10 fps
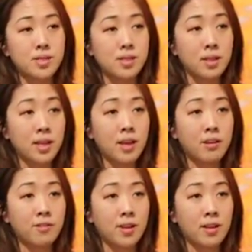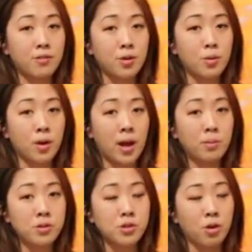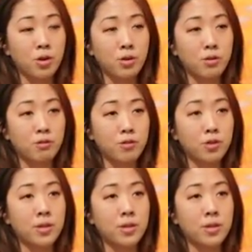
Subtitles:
to live. And if you were able to grow your own food,